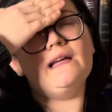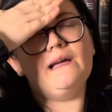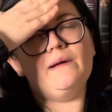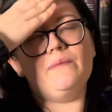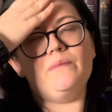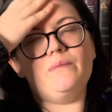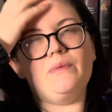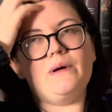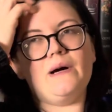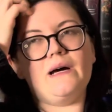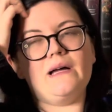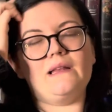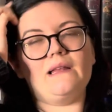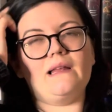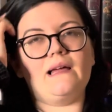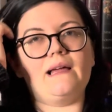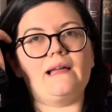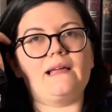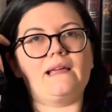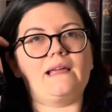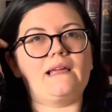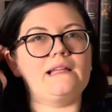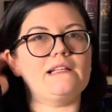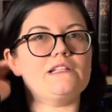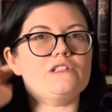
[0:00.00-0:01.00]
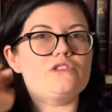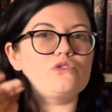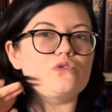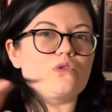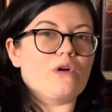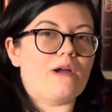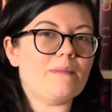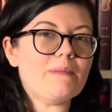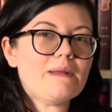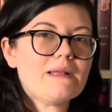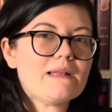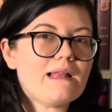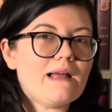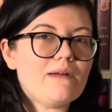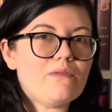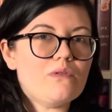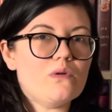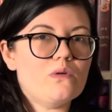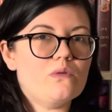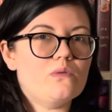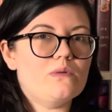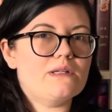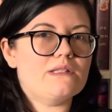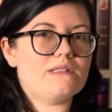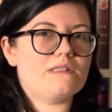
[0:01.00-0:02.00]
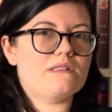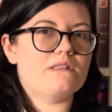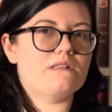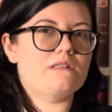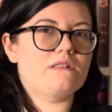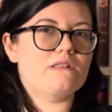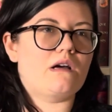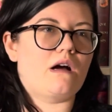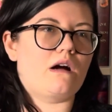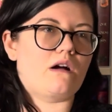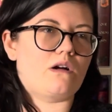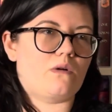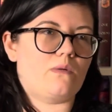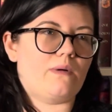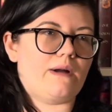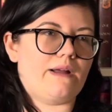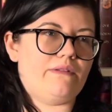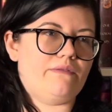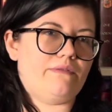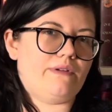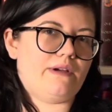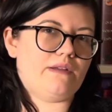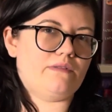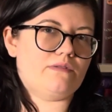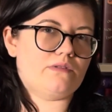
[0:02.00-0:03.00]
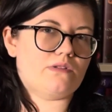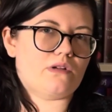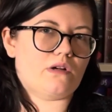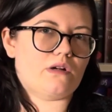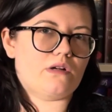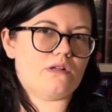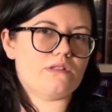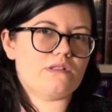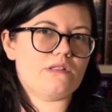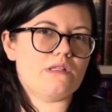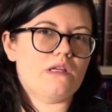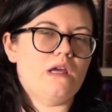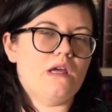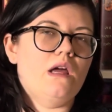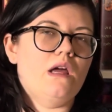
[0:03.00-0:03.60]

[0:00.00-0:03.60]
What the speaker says: But like enjoyment level was not quite 5 stars.